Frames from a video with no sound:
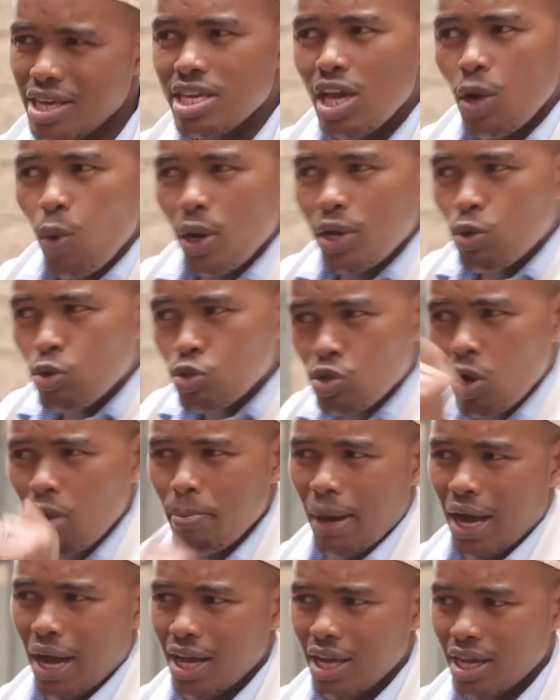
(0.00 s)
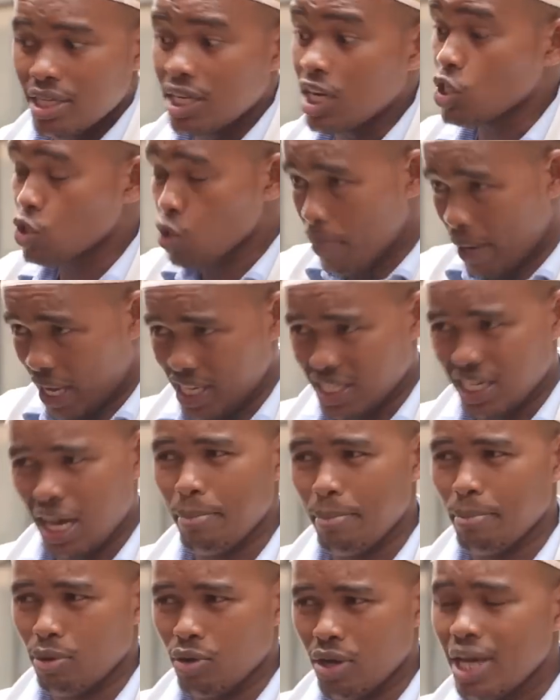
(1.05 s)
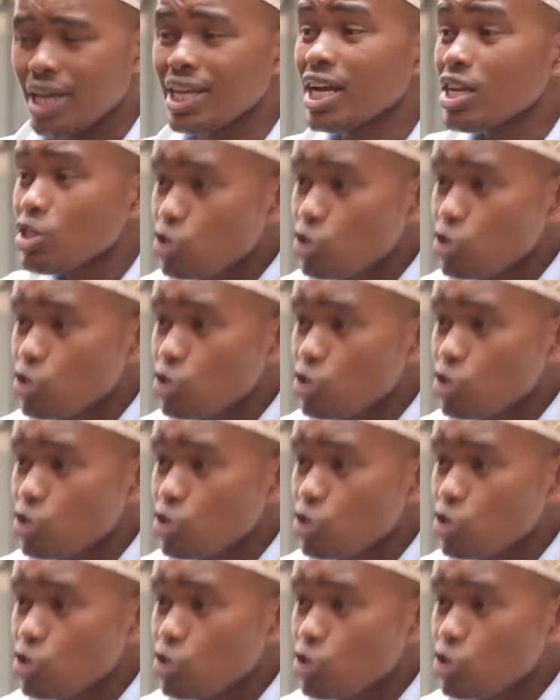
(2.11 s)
Ingekuwa nikusoma, nilisoma kitambo. Na